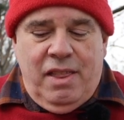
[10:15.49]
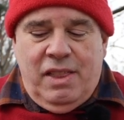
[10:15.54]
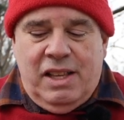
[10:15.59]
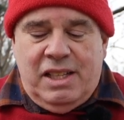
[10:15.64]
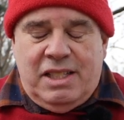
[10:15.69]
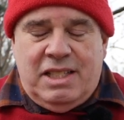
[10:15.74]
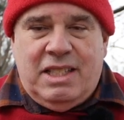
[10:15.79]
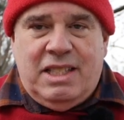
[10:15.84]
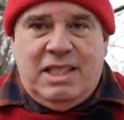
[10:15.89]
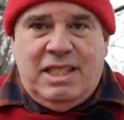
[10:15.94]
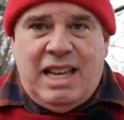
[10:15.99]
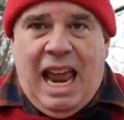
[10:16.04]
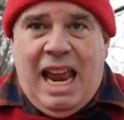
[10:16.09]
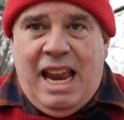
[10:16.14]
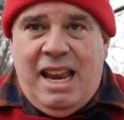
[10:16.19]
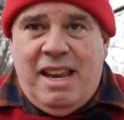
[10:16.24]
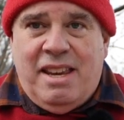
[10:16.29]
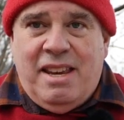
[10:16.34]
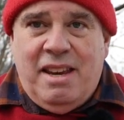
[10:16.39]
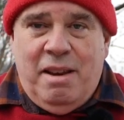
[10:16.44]

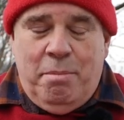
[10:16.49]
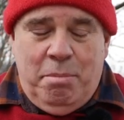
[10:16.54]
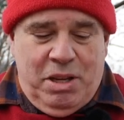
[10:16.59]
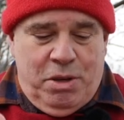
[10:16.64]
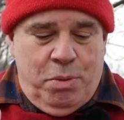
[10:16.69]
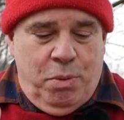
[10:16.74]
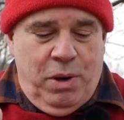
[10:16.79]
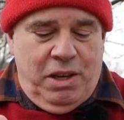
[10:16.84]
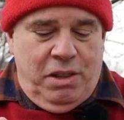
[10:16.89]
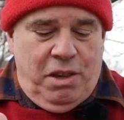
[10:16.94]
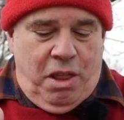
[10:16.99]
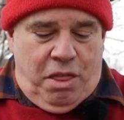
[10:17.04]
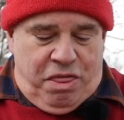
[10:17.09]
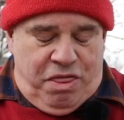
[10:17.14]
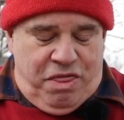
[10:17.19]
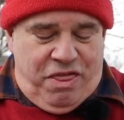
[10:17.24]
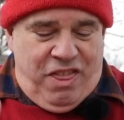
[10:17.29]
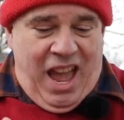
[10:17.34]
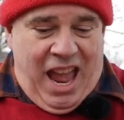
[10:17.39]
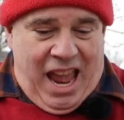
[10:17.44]
state, between the
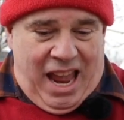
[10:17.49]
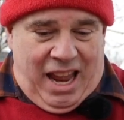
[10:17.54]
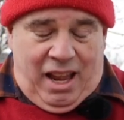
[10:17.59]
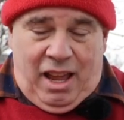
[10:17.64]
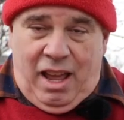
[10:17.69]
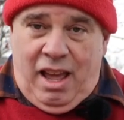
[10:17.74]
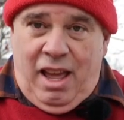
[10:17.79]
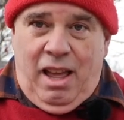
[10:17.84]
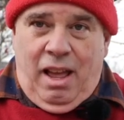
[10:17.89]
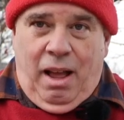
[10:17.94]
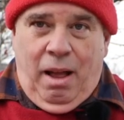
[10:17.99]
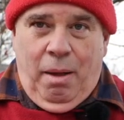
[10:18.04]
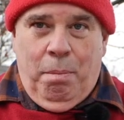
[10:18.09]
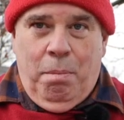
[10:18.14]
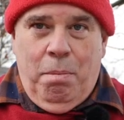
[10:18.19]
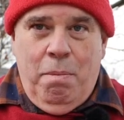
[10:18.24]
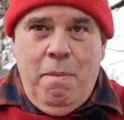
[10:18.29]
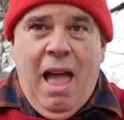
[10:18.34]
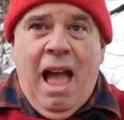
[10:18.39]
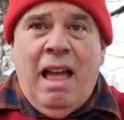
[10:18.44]
thing
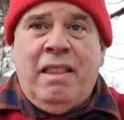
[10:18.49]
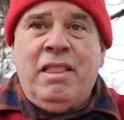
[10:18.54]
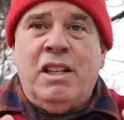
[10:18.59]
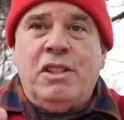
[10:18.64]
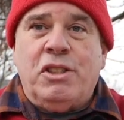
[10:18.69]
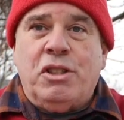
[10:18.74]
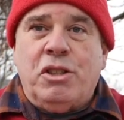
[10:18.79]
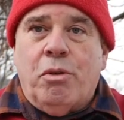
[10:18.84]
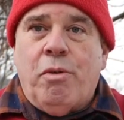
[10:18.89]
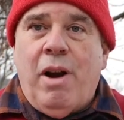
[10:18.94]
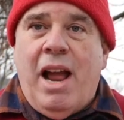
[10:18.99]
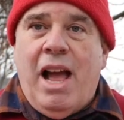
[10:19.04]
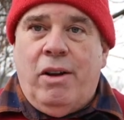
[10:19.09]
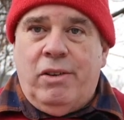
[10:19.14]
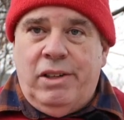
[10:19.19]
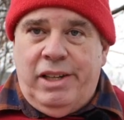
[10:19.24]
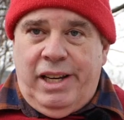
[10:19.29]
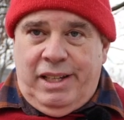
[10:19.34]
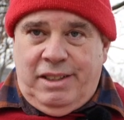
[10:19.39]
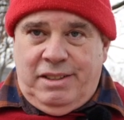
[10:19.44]
and the
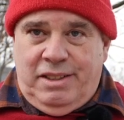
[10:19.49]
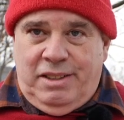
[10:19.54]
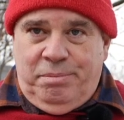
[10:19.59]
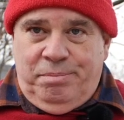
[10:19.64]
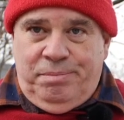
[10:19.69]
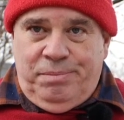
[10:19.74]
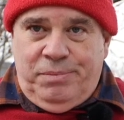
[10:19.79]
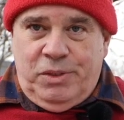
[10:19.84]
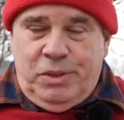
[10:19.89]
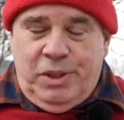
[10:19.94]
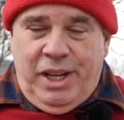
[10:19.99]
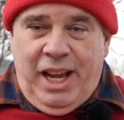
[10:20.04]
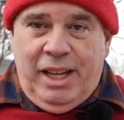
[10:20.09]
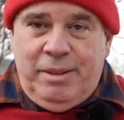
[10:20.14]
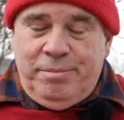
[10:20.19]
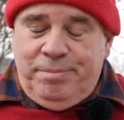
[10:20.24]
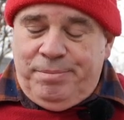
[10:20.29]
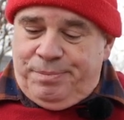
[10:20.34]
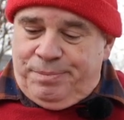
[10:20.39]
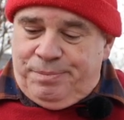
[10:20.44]
surroundings. Okay.
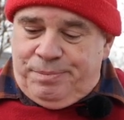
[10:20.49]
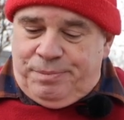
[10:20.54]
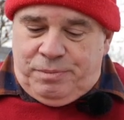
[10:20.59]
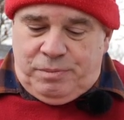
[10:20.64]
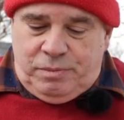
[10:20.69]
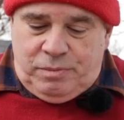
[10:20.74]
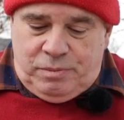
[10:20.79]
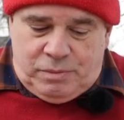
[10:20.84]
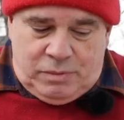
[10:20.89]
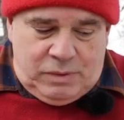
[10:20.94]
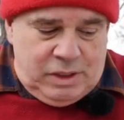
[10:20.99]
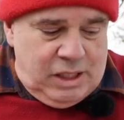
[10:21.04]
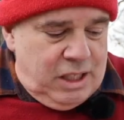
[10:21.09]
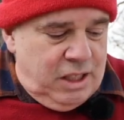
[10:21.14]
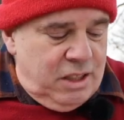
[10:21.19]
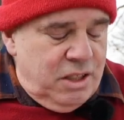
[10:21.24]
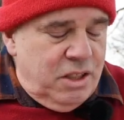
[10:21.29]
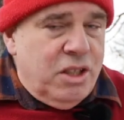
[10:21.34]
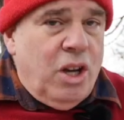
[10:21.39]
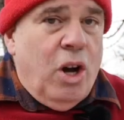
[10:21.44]

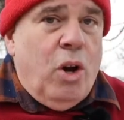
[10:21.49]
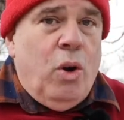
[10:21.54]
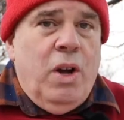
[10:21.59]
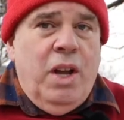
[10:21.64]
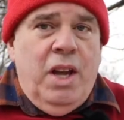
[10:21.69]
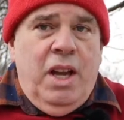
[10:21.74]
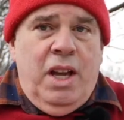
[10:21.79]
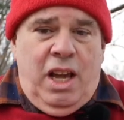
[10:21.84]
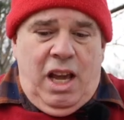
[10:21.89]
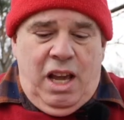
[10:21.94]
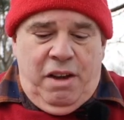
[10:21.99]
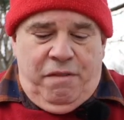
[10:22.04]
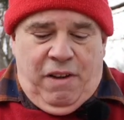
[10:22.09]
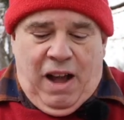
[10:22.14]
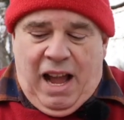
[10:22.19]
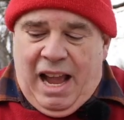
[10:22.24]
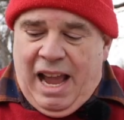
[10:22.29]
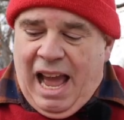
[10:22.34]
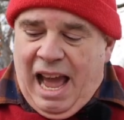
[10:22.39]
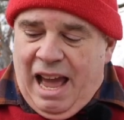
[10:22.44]
So if
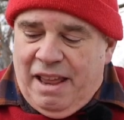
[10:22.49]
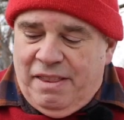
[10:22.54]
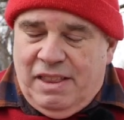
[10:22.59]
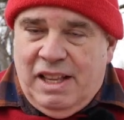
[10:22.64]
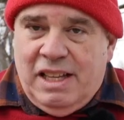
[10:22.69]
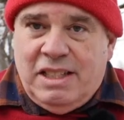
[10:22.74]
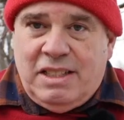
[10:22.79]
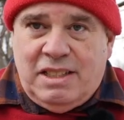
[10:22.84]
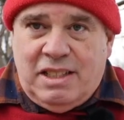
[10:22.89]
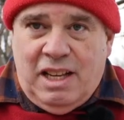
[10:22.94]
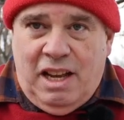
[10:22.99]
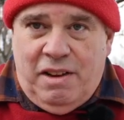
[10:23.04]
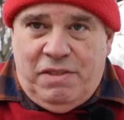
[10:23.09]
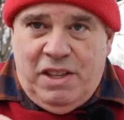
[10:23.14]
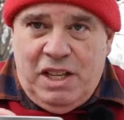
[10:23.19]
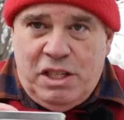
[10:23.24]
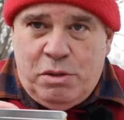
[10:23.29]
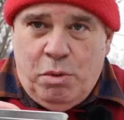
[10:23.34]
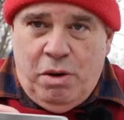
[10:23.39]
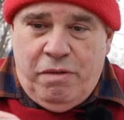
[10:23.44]
I had this, if
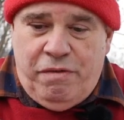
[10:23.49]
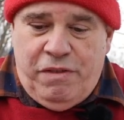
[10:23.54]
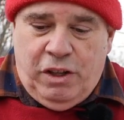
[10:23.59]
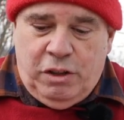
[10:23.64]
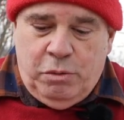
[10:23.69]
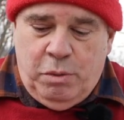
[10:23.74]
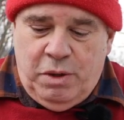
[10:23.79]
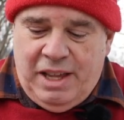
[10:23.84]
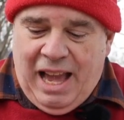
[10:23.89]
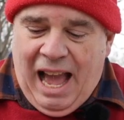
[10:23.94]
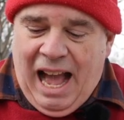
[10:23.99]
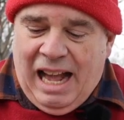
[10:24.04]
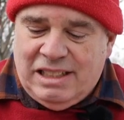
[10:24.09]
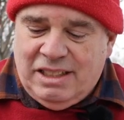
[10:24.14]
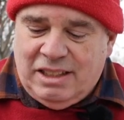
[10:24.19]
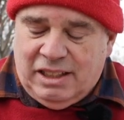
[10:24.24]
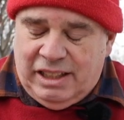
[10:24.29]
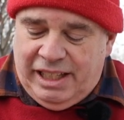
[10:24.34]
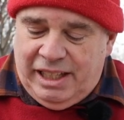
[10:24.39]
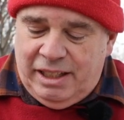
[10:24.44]
this were filled with
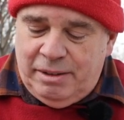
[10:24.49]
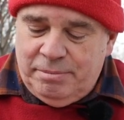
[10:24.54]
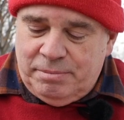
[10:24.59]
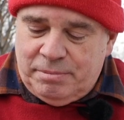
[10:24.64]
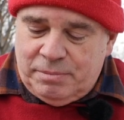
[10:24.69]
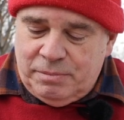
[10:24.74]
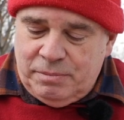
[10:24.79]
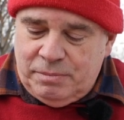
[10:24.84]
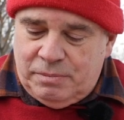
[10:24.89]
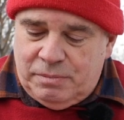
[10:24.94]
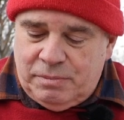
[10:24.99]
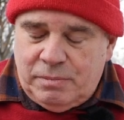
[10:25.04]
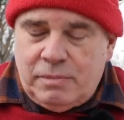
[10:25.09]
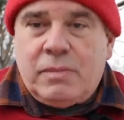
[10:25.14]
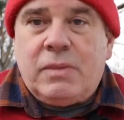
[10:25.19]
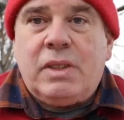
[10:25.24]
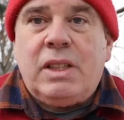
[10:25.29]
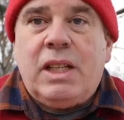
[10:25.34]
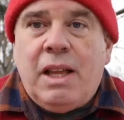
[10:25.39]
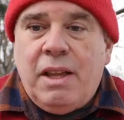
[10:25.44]
gasoline,
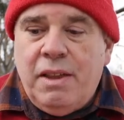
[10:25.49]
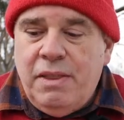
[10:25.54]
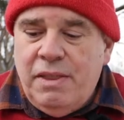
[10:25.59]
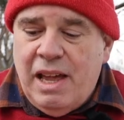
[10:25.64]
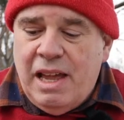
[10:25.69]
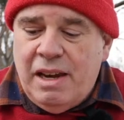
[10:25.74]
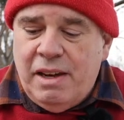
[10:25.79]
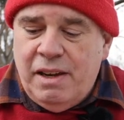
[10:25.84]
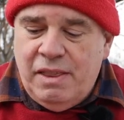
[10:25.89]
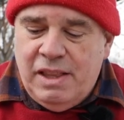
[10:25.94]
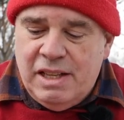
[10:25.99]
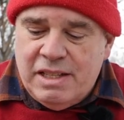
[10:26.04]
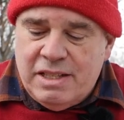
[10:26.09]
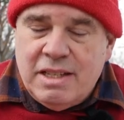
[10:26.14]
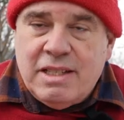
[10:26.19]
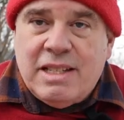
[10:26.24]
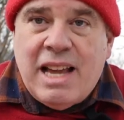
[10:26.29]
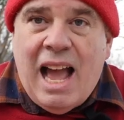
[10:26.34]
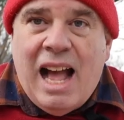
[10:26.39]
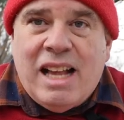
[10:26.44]
then this
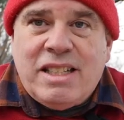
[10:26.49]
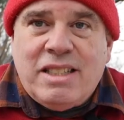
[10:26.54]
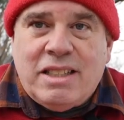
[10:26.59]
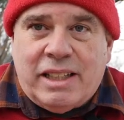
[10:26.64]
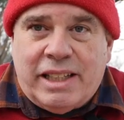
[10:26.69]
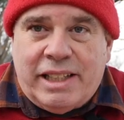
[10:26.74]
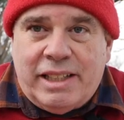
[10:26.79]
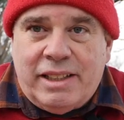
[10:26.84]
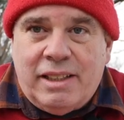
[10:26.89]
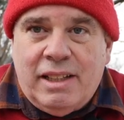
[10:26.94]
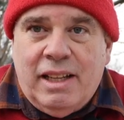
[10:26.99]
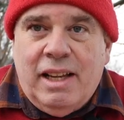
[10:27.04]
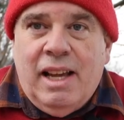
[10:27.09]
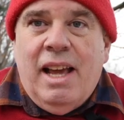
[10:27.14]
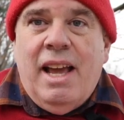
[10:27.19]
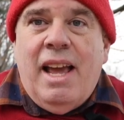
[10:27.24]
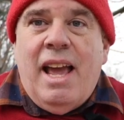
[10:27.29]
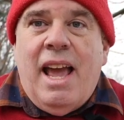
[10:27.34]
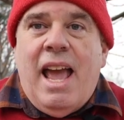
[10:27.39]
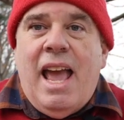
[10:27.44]
is gasoline.
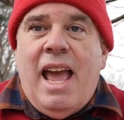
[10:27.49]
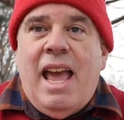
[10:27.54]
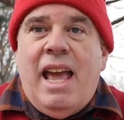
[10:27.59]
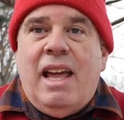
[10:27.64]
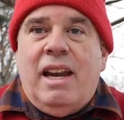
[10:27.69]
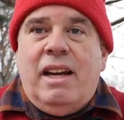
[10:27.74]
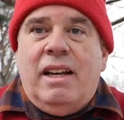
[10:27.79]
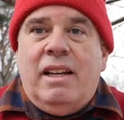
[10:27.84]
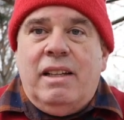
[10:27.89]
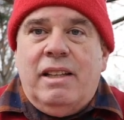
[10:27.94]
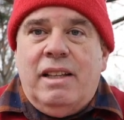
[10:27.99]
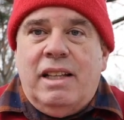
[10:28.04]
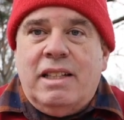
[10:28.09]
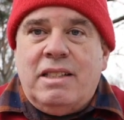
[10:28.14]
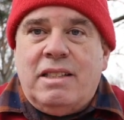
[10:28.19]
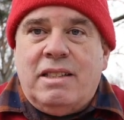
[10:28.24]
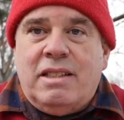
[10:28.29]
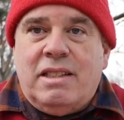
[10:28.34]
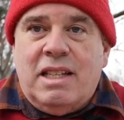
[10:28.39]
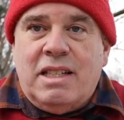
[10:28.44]
And
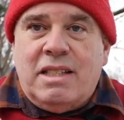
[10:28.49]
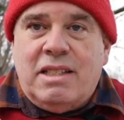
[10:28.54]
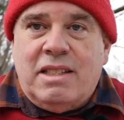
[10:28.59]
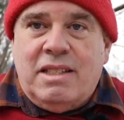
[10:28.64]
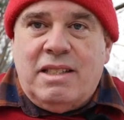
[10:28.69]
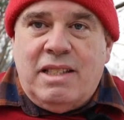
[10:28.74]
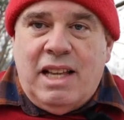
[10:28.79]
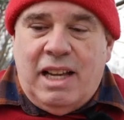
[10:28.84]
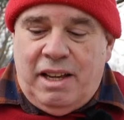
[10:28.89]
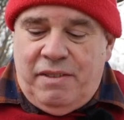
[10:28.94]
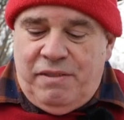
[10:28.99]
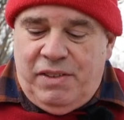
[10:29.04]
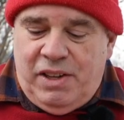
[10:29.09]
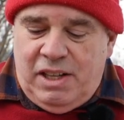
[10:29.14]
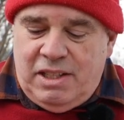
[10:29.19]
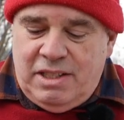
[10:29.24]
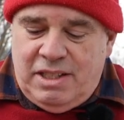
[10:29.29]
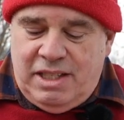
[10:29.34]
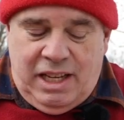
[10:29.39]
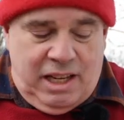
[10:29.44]
this thing, if you
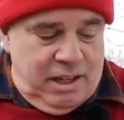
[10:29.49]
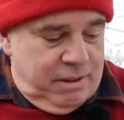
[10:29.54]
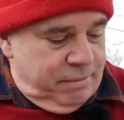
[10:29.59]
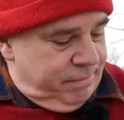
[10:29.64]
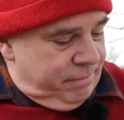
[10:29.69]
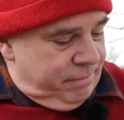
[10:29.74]
can see it,